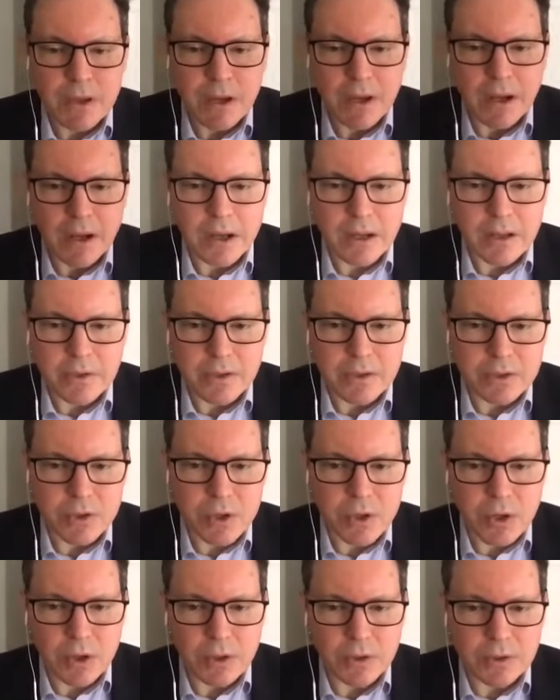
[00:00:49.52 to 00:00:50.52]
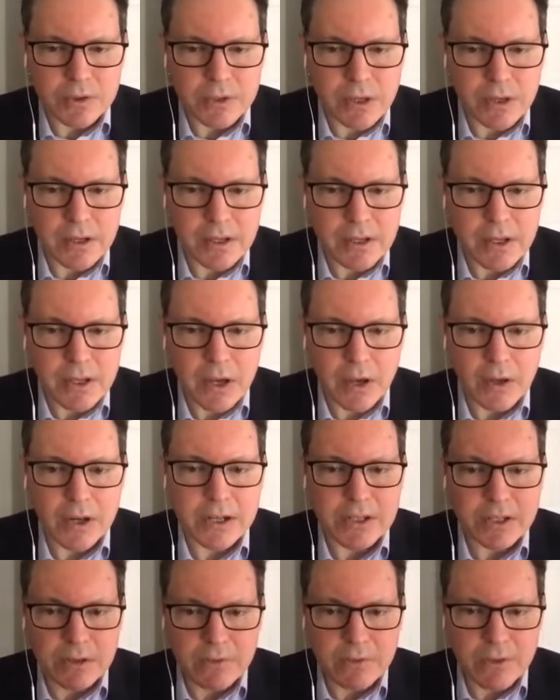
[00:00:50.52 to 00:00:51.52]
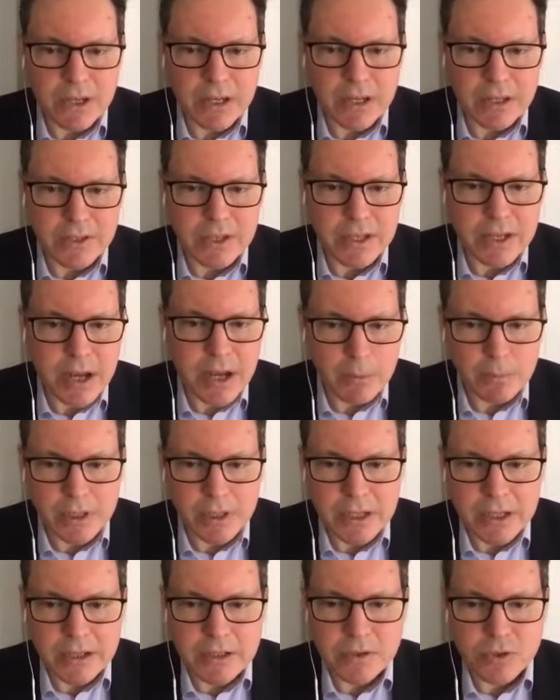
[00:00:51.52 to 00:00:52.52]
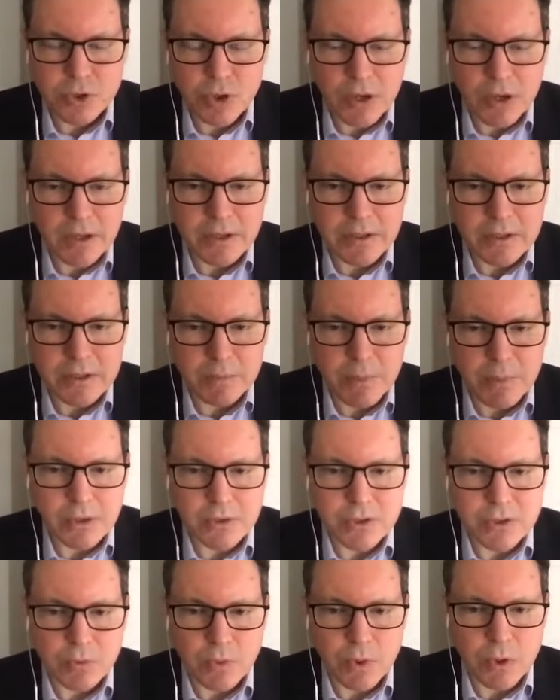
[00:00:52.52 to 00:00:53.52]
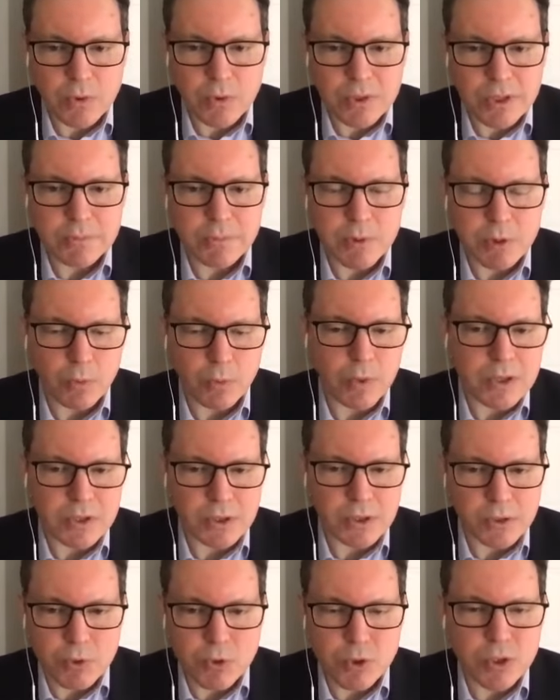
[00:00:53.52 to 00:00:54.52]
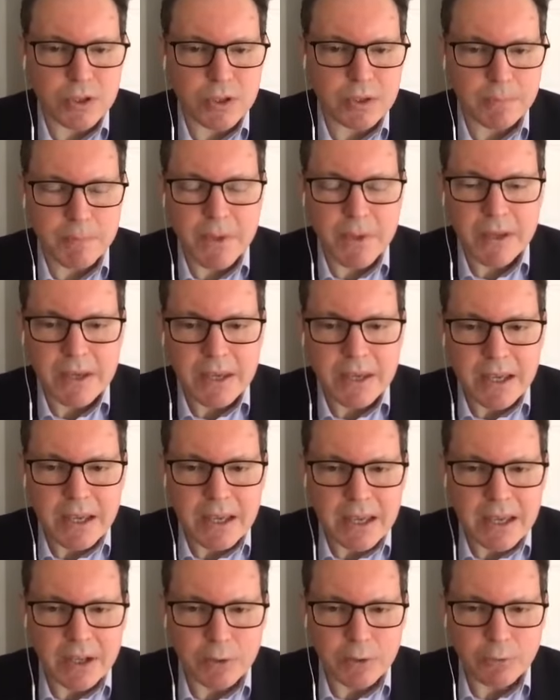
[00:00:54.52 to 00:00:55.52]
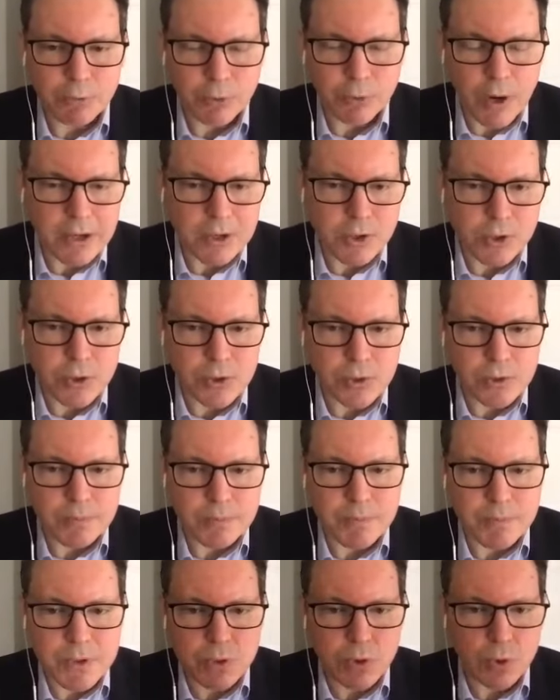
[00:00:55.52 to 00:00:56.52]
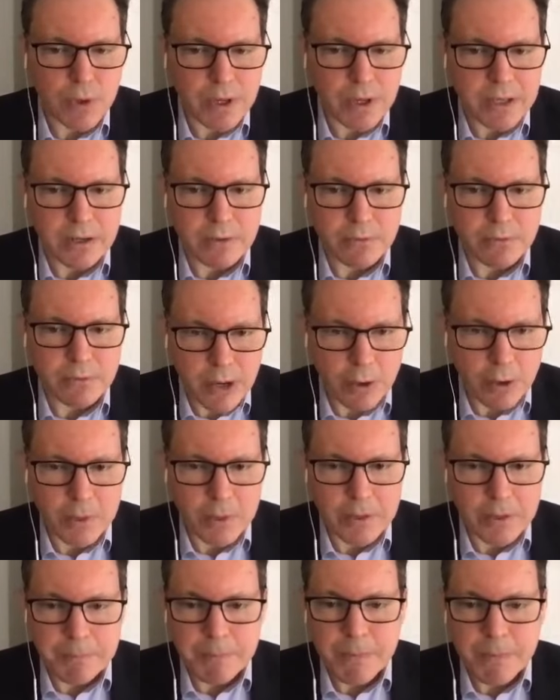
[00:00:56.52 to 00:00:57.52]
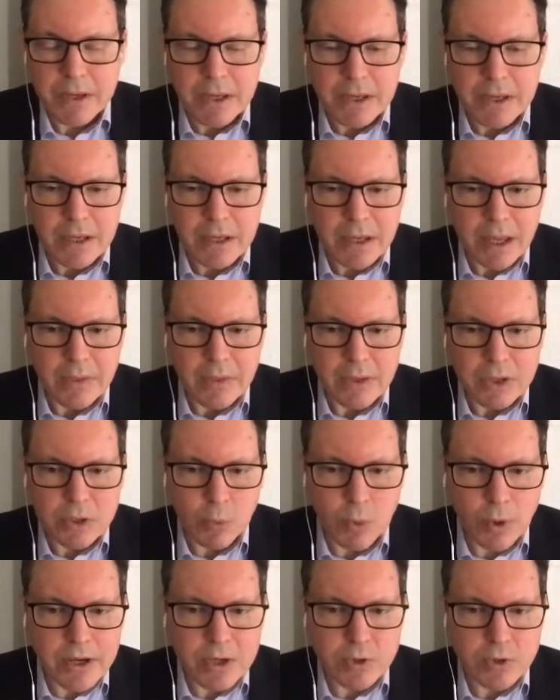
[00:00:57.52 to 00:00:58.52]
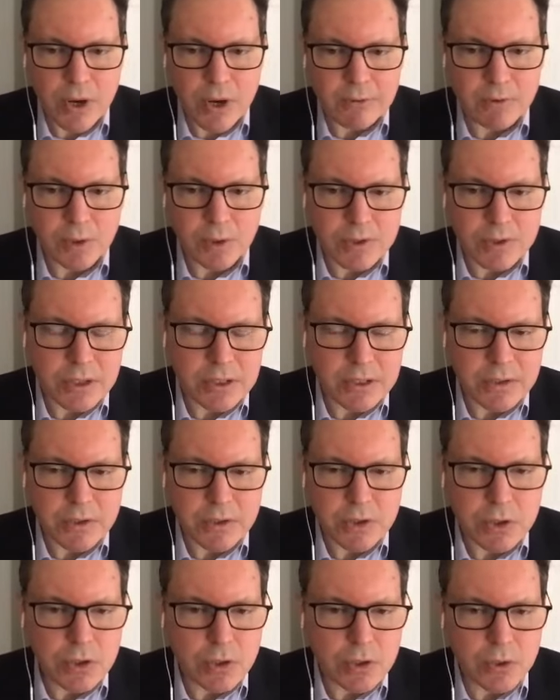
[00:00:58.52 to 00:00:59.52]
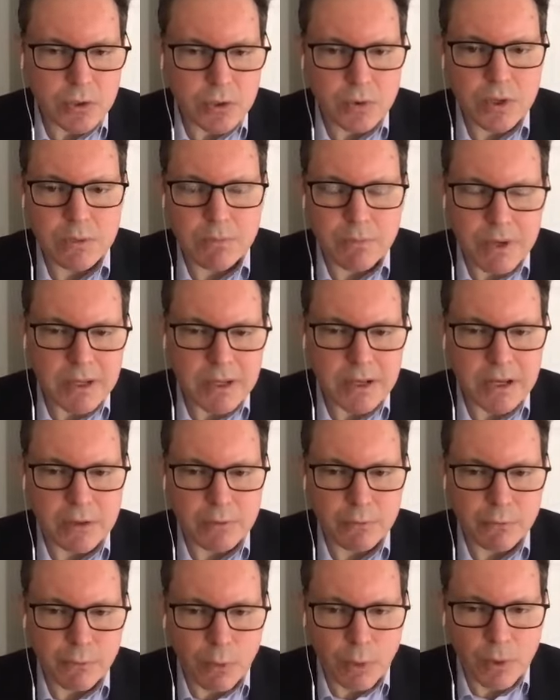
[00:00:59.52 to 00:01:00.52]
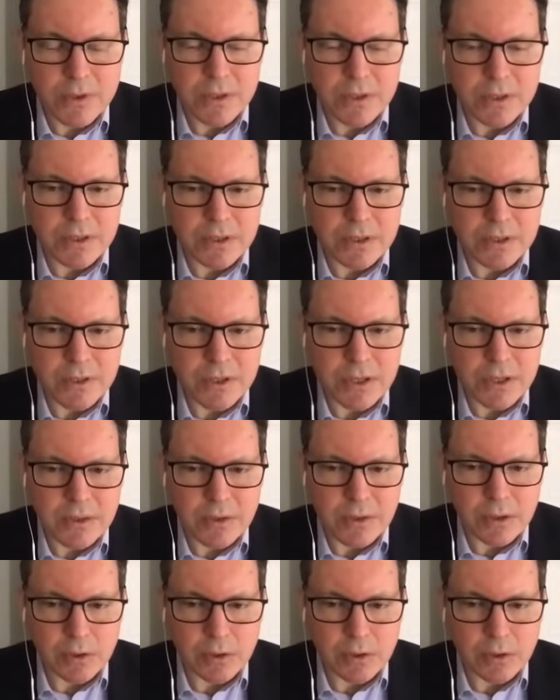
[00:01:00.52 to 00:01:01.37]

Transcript: that is called Connectivity and Decoupling, China's Belt and Road Dispute Resolution in a Fractured Trade Environment. And this working draft looks at two competing forces in the